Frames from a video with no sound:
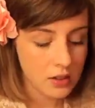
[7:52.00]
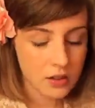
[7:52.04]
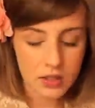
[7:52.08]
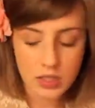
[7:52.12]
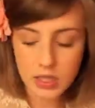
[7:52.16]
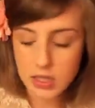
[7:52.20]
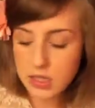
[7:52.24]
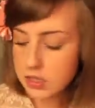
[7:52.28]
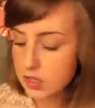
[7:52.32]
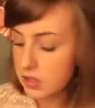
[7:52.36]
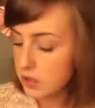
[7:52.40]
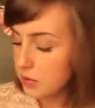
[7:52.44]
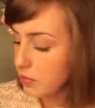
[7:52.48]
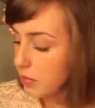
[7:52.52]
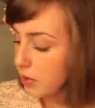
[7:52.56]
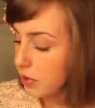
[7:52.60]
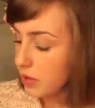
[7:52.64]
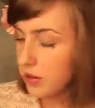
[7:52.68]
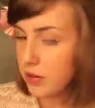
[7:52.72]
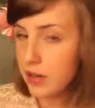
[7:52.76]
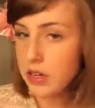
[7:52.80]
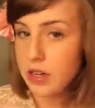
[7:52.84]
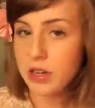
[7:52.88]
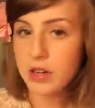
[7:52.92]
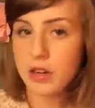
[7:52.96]
That's
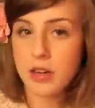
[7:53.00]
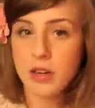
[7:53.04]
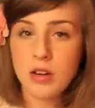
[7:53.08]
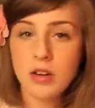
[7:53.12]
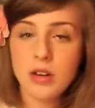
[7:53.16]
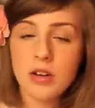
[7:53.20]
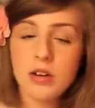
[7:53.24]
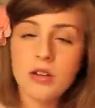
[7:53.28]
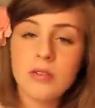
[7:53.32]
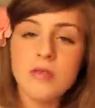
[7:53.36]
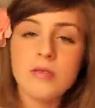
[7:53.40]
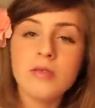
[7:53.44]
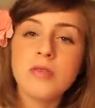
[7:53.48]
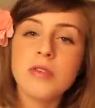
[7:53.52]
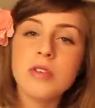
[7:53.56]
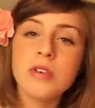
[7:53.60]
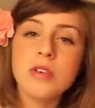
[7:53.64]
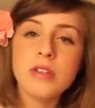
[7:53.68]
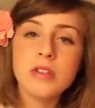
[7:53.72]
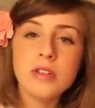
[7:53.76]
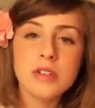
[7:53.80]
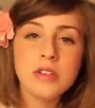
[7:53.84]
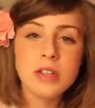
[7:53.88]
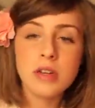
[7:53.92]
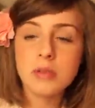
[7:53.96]
about it
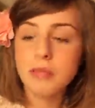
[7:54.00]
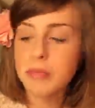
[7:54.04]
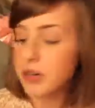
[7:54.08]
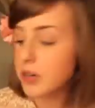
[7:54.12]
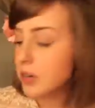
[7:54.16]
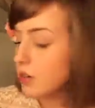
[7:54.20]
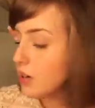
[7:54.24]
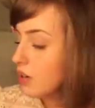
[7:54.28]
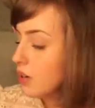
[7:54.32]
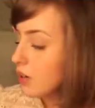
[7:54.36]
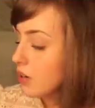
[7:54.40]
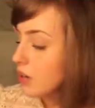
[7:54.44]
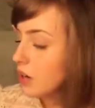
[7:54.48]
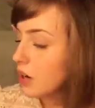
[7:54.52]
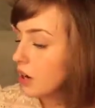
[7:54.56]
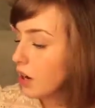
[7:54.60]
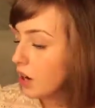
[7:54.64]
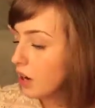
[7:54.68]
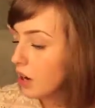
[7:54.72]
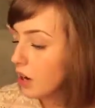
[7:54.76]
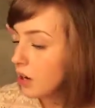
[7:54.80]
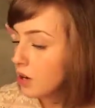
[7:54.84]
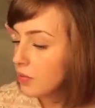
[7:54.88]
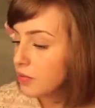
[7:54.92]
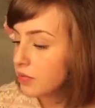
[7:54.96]
for summer.
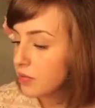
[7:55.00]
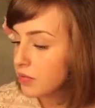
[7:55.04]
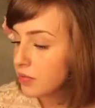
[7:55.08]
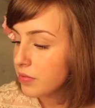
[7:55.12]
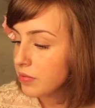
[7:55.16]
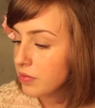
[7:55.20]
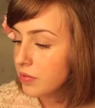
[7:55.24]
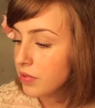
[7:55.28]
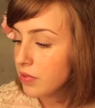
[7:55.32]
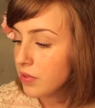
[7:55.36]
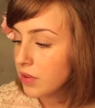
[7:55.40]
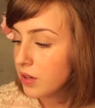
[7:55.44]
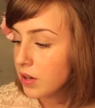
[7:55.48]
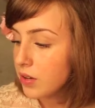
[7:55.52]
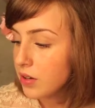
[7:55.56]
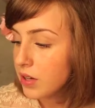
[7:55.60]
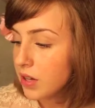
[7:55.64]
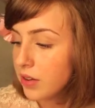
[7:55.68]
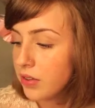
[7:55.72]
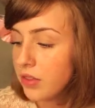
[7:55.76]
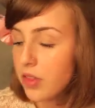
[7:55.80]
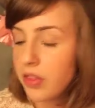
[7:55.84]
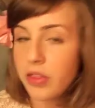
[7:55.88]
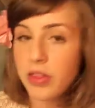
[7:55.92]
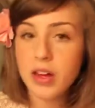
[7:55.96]
The only
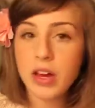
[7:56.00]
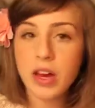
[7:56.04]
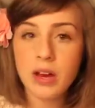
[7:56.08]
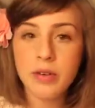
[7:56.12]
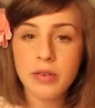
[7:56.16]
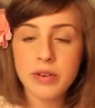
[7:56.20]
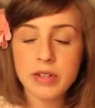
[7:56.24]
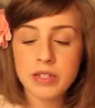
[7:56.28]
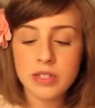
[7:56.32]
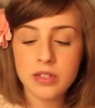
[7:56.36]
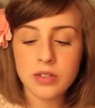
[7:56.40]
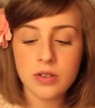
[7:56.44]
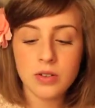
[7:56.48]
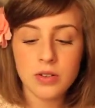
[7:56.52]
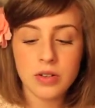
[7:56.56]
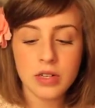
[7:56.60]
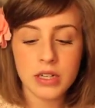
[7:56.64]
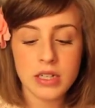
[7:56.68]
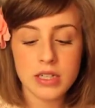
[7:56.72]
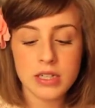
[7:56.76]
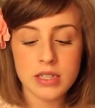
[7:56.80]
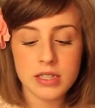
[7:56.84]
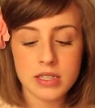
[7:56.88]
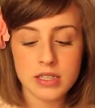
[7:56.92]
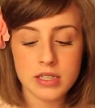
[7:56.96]
other thing I would do
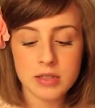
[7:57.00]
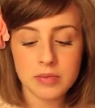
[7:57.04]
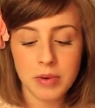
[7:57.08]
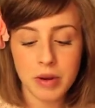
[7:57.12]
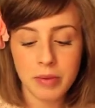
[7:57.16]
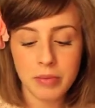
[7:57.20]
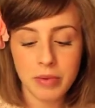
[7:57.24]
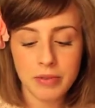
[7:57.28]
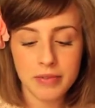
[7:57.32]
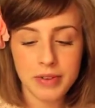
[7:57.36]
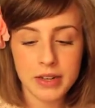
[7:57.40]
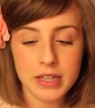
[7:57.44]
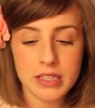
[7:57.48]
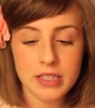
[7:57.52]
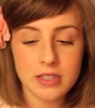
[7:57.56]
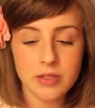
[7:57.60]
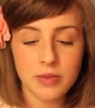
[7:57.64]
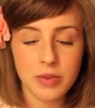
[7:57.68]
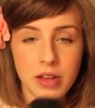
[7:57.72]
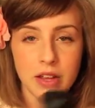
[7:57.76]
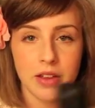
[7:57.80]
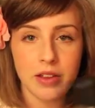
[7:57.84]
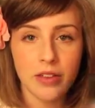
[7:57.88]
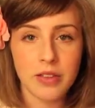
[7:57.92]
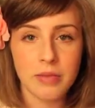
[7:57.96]
is spray my
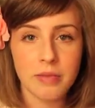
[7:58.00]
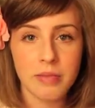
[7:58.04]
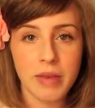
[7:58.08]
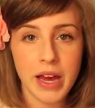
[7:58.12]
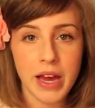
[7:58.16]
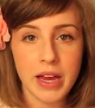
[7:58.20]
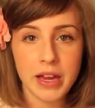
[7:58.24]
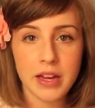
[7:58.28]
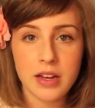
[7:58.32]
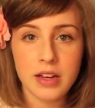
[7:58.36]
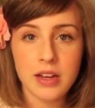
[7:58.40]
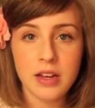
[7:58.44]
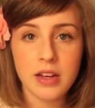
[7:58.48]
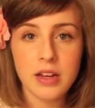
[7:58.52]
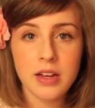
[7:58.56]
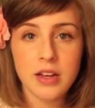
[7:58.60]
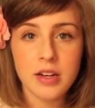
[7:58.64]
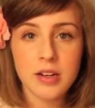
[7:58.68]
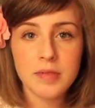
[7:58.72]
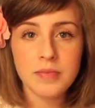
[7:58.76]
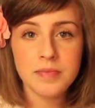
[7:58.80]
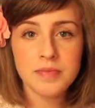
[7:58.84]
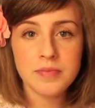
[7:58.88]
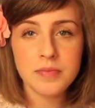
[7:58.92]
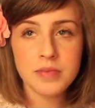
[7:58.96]
face with MAC
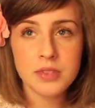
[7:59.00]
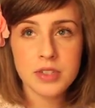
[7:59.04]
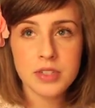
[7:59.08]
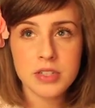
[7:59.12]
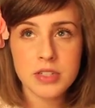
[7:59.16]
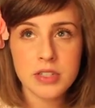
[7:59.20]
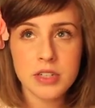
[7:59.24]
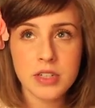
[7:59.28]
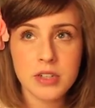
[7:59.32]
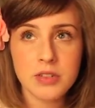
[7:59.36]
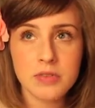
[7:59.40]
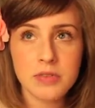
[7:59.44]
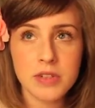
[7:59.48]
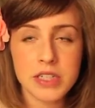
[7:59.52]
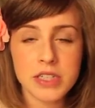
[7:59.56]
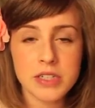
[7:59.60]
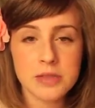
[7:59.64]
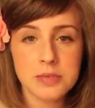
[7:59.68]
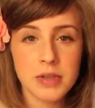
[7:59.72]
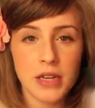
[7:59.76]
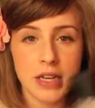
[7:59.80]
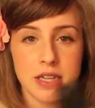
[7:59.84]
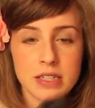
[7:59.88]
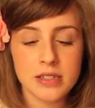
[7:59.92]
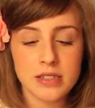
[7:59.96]
Studio Fix
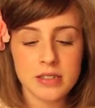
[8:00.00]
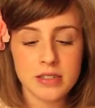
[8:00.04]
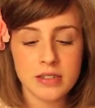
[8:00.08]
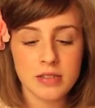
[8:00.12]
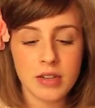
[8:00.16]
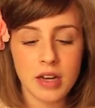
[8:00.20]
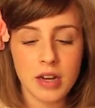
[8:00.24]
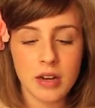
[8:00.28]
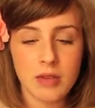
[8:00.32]
Plus